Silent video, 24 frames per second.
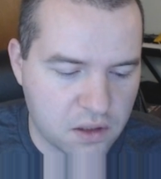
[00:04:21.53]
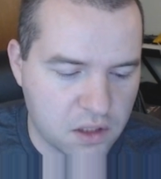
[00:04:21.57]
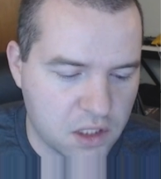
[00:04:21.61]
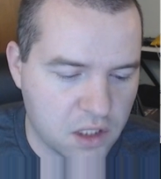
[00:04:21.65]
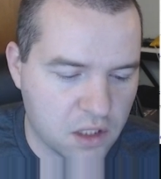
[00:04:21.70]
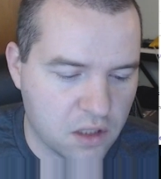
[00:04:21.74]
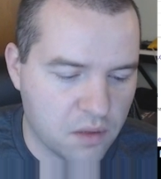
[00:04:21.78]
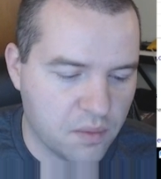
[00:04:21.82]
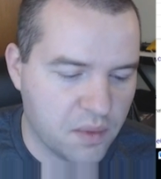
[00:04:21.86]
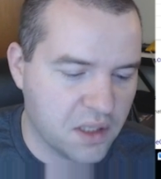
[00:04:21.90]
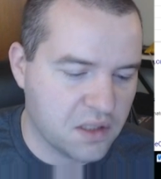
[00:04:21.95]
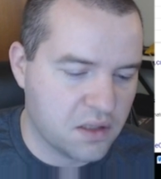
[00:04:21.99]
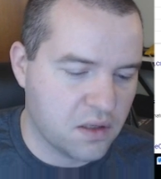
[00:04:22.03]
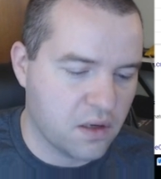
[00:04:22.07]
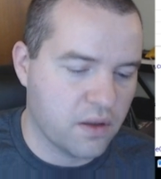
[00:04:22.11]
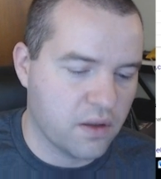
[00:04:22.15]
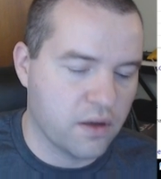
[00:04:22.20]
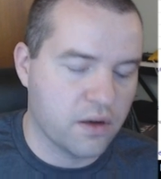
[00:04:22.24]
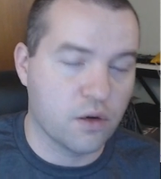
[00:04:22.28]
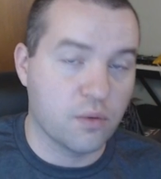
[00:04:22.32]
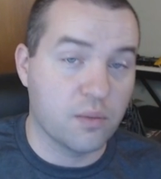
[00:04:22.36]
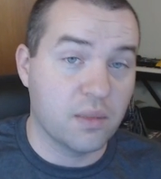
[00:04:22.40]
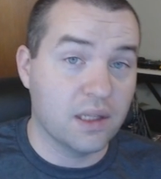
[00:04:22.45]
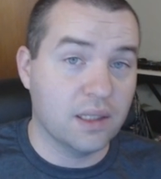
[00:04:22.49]
to the best of
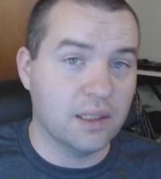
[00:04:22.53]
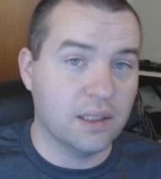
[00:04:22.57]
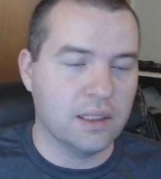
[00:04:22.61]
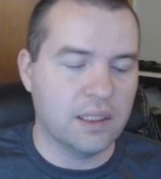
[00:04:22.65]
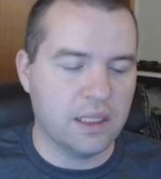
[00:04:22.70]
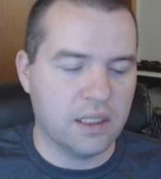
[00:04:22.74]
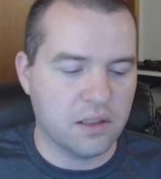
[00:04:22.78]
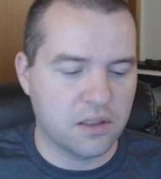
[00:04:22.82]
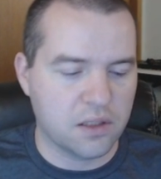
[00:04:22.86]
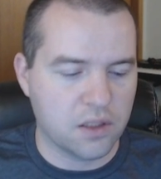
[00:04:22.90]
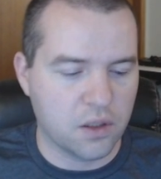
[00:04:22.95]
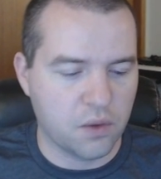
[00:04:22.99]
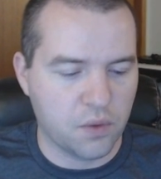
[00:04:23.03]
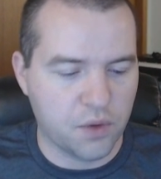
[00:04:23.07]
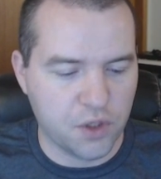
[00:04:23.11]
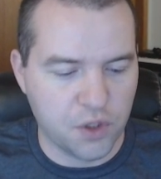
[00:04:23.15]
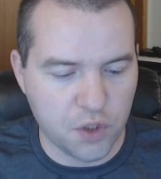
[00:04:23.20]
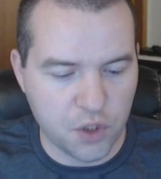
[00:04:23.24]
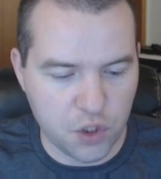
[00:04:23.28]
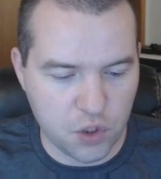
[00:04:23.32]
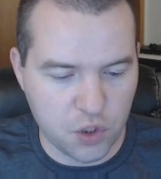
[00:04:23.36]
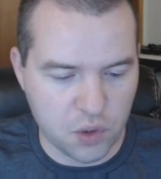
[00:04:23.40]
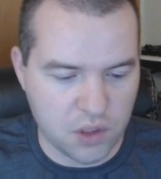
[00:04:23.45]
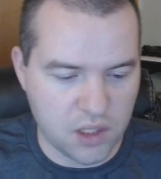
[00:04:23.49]
their ability. So when you
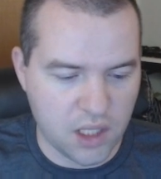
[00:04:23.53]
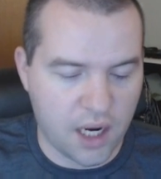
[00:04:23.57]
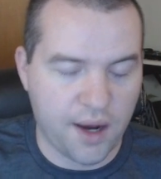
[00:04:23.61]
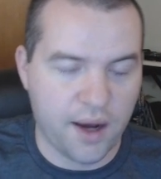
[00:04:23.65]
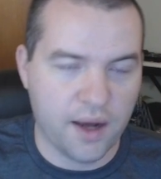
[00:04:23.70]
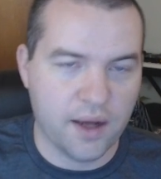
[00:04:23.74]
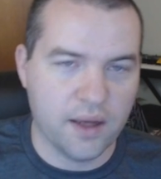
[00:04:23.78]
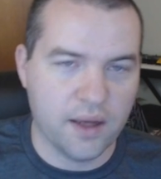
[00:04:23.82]
do dot